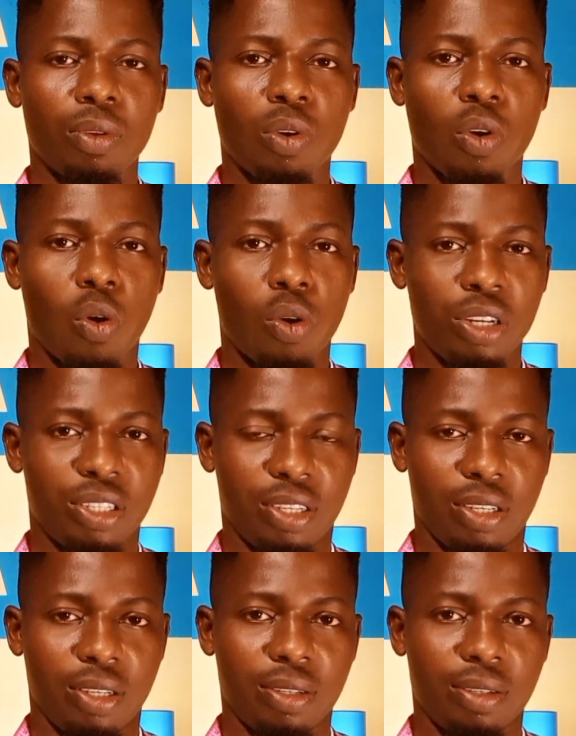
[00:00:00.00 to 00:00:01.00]

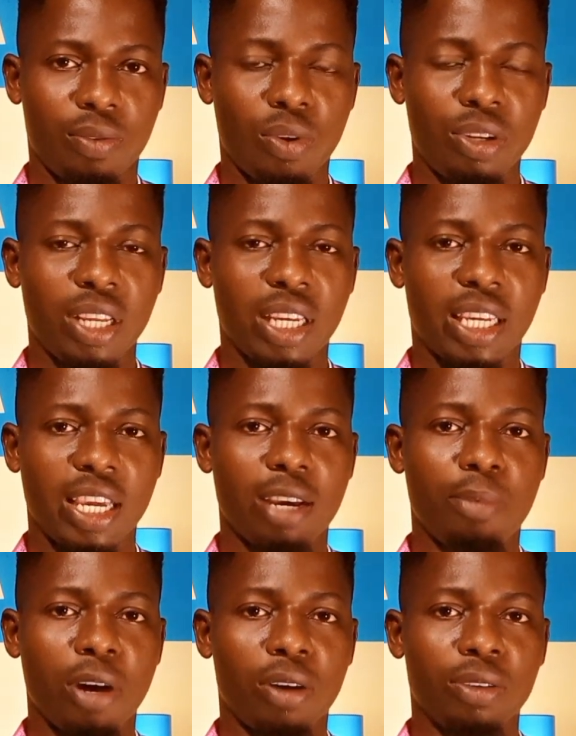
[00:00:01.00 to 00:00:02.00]
quality. What they care
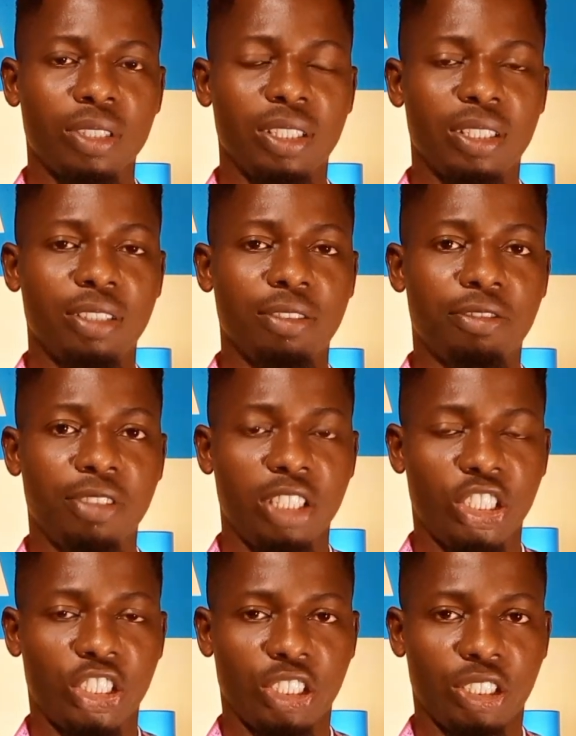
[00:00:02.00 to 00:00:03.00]
about is the
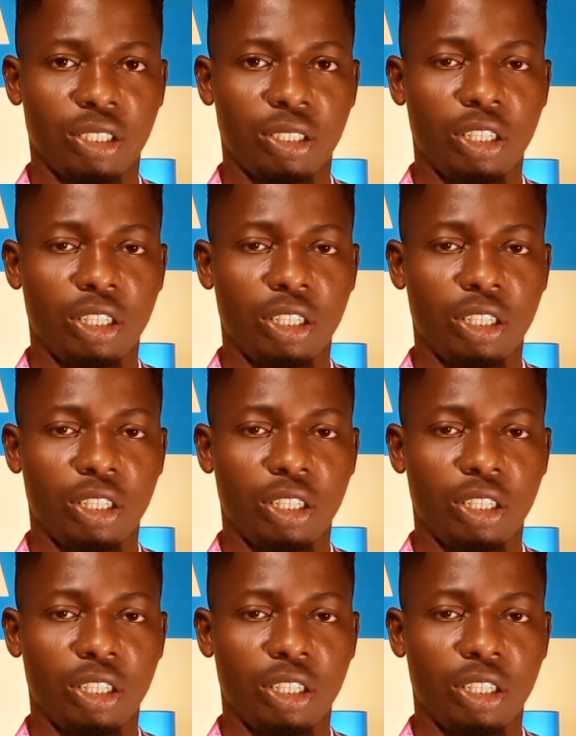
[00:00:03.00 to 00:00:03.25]
finishing,